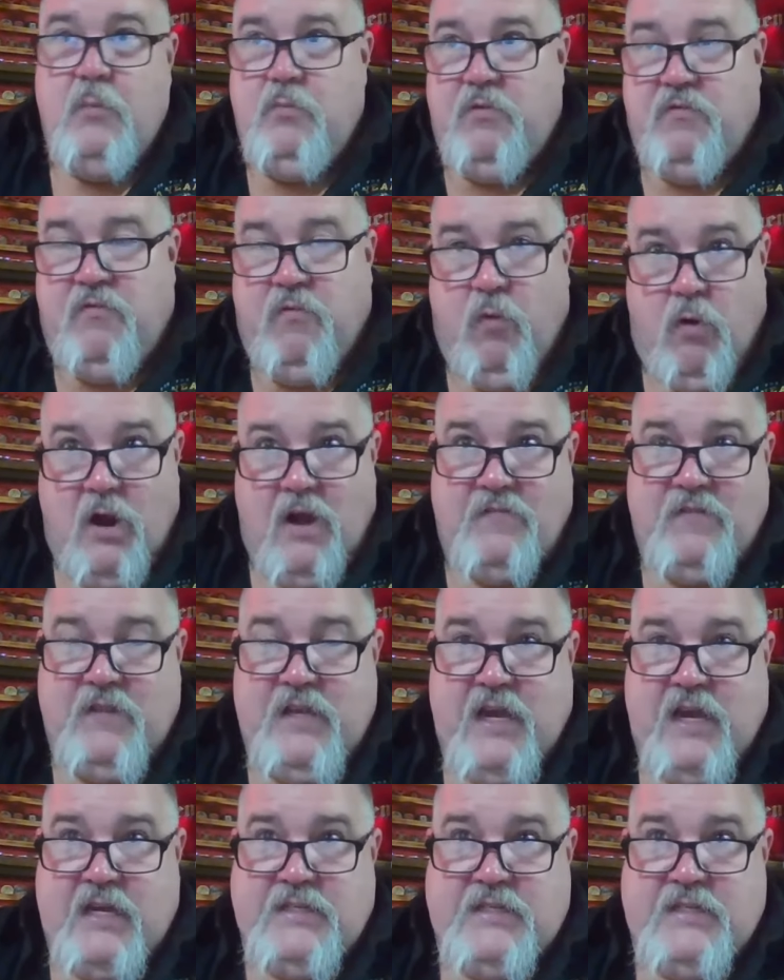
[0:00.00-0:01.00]
before
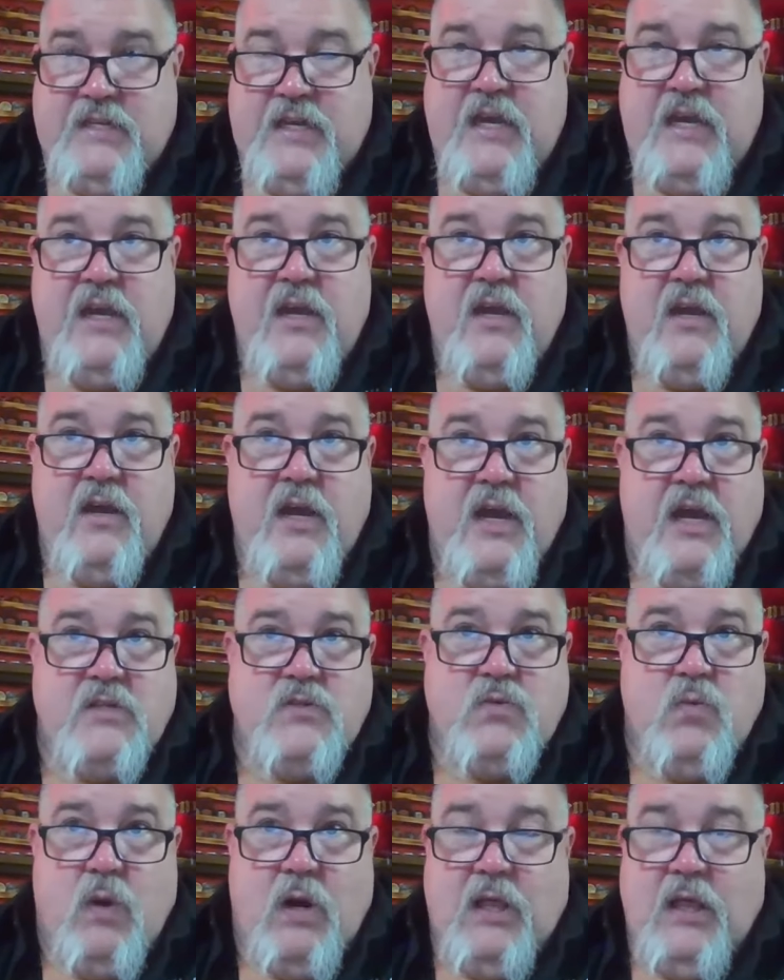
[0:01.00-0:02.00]
FDIC,
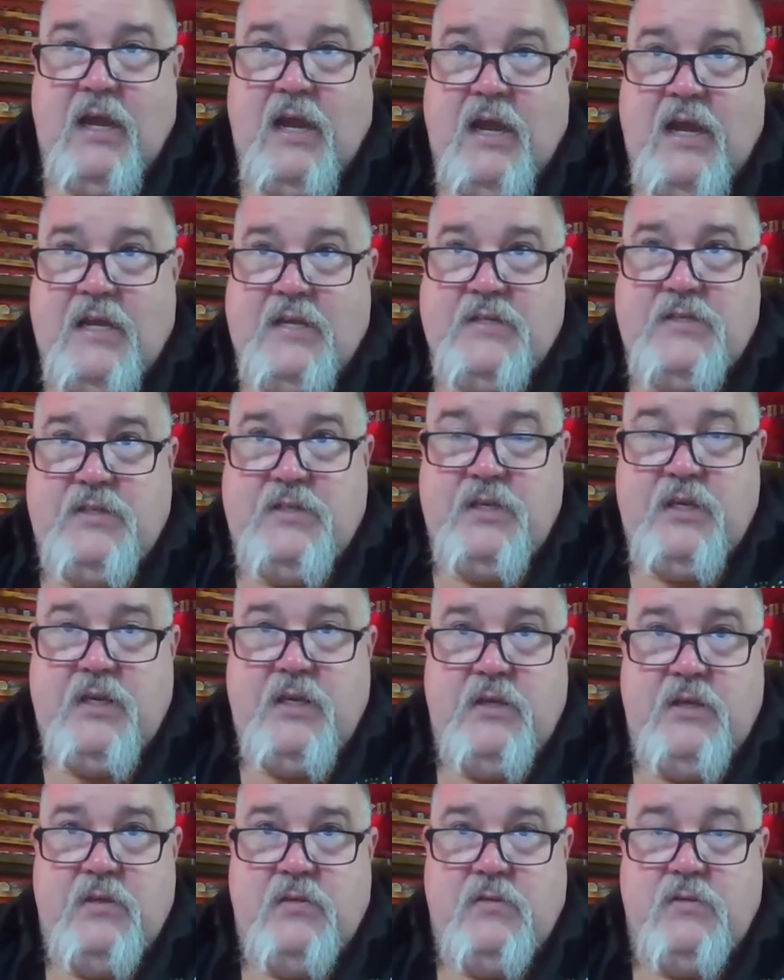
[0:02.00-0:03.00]
as well as
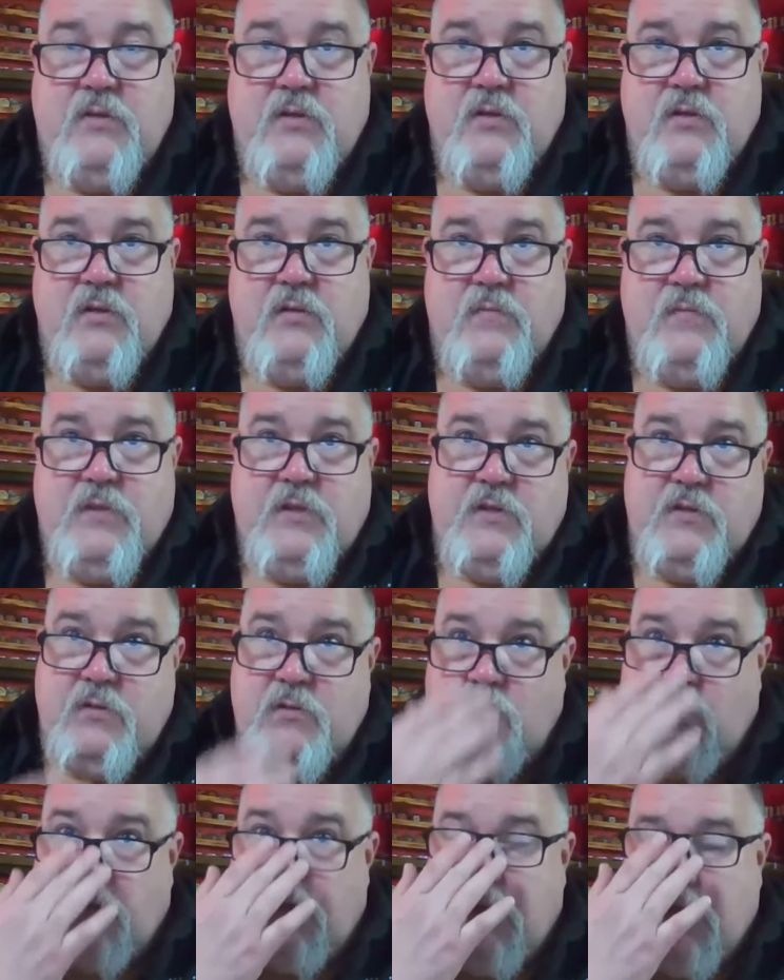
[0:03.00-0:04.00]
the the the
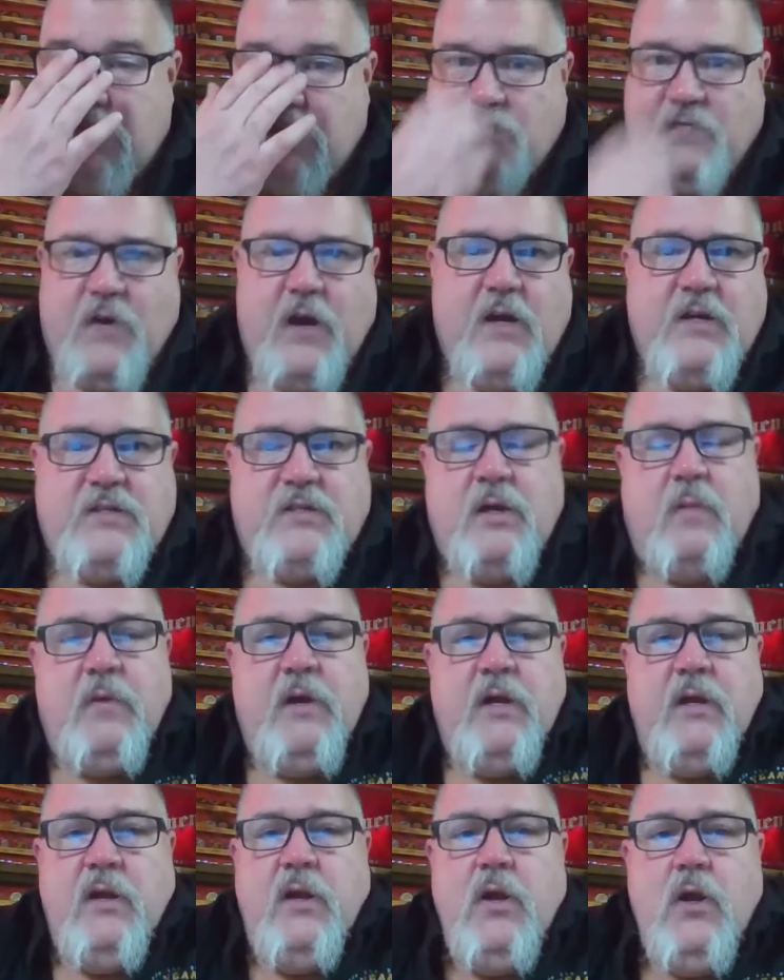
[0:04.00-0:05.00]
Northeastern Fire
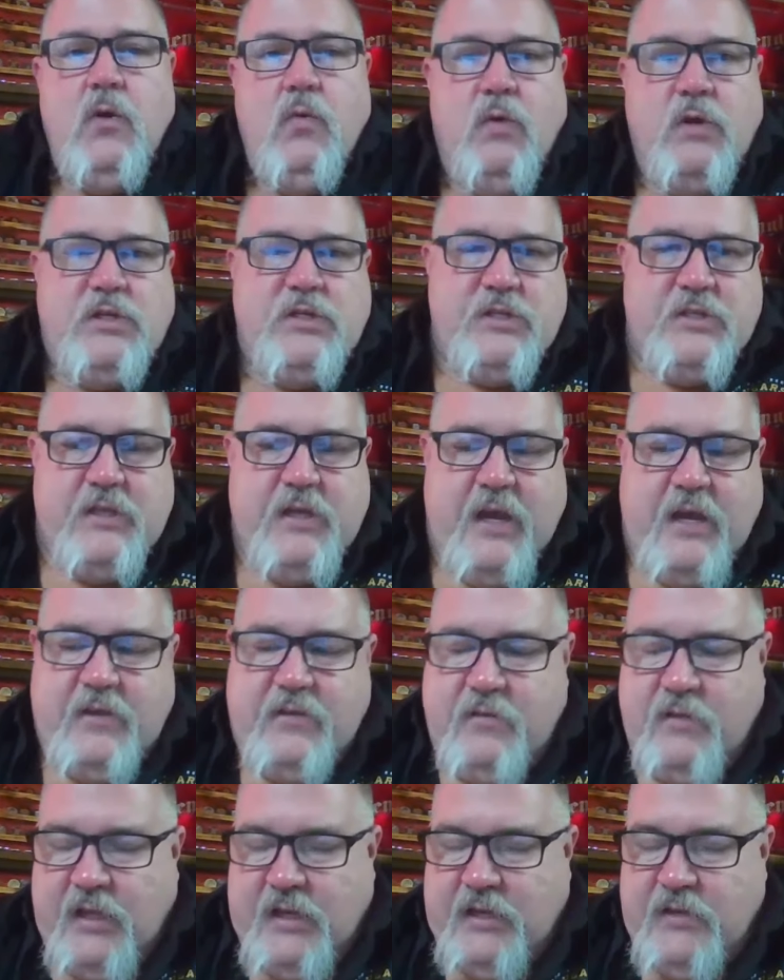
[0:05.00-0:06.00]
Summit, which is the eighth,
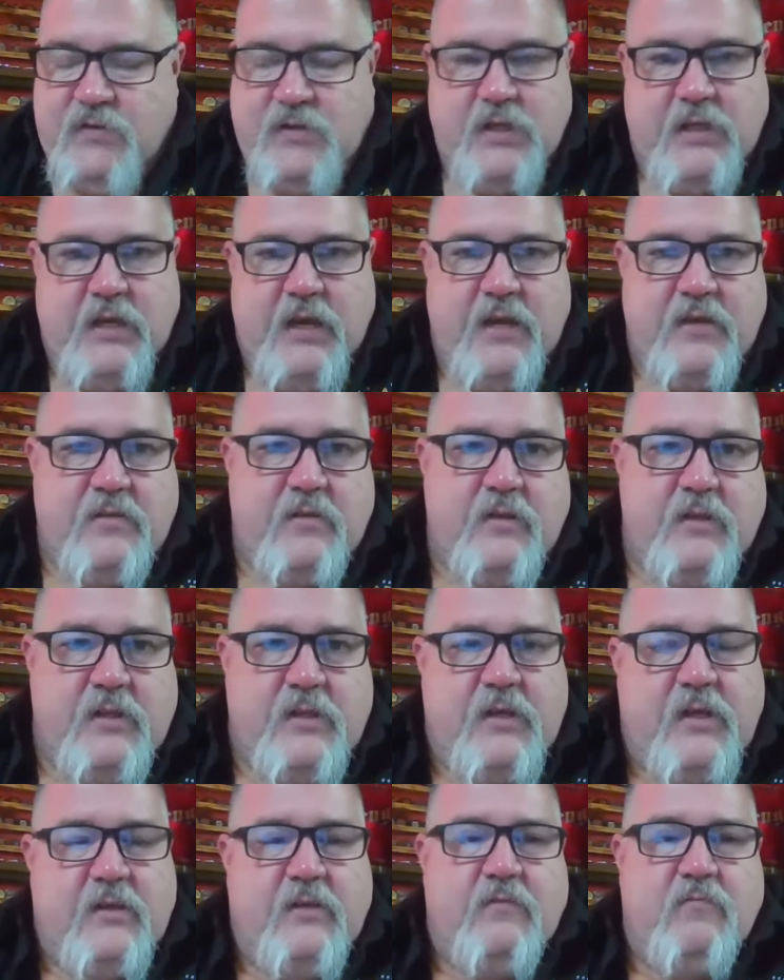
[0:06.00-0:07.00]
like you said, the eighth to the
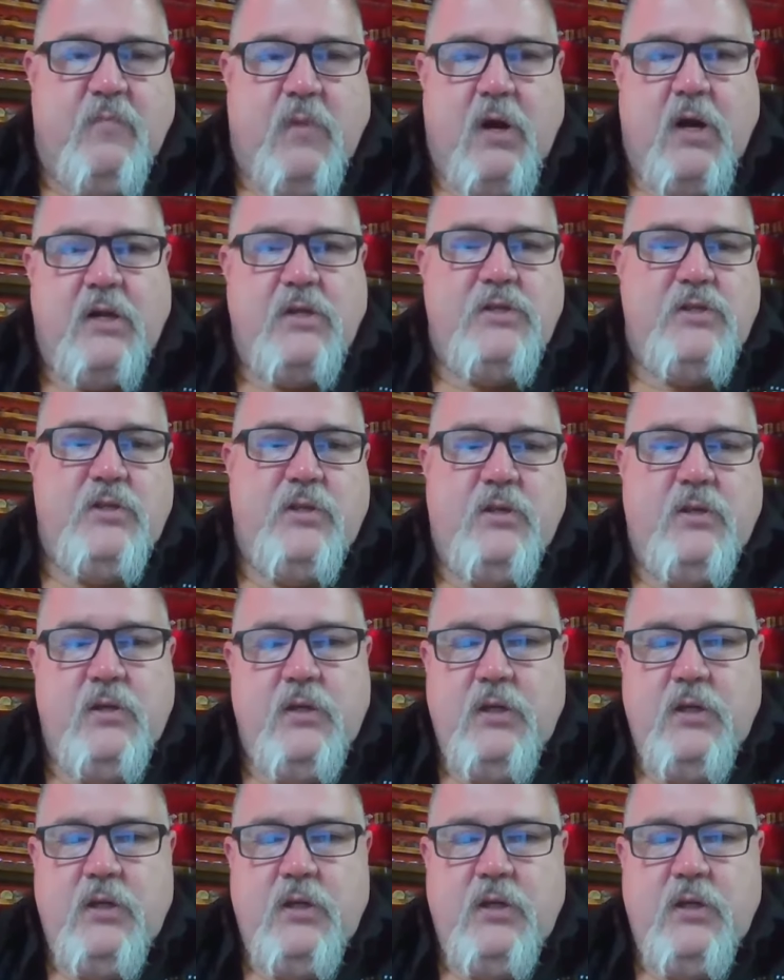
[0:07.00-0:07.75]
tenth of March.